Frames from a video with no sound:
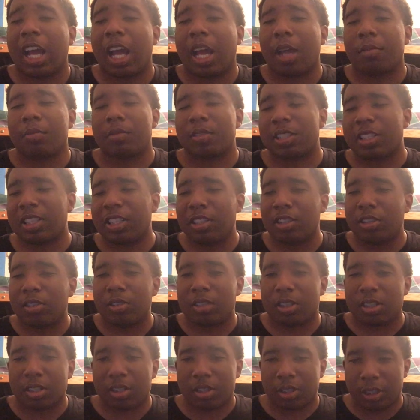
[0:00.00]
I'm still
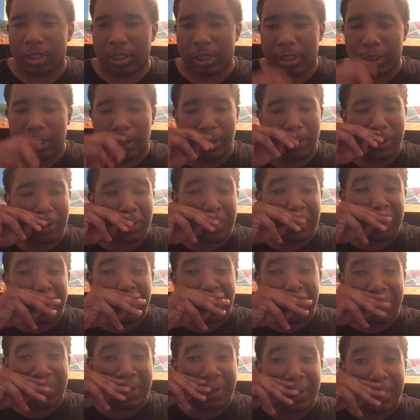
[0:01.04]
getting
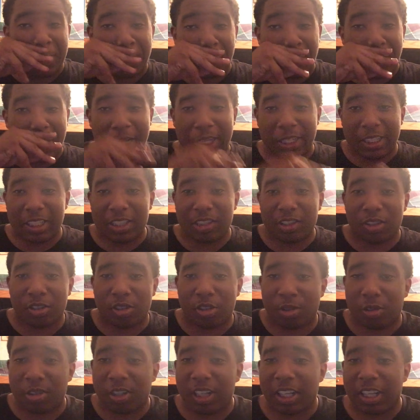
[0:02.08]
to it, but I need
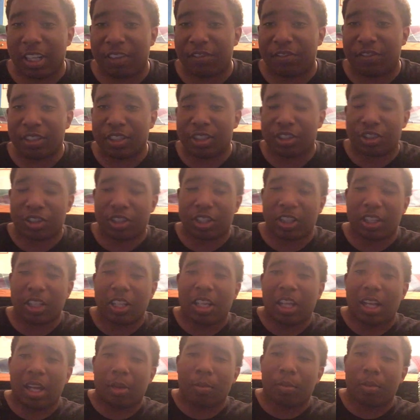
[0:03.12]
to go ahead and finish
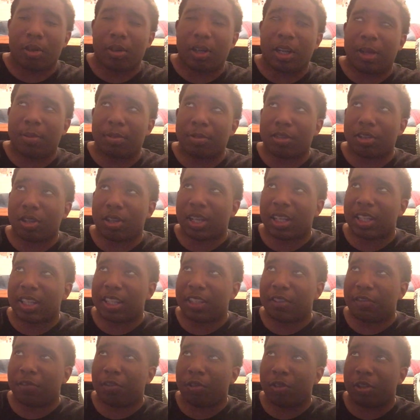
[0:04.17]
it. More episode, I
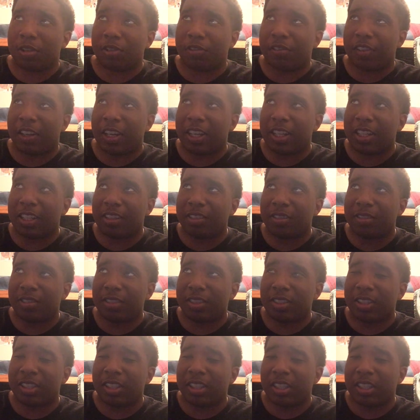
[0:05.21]
think 4 or 5.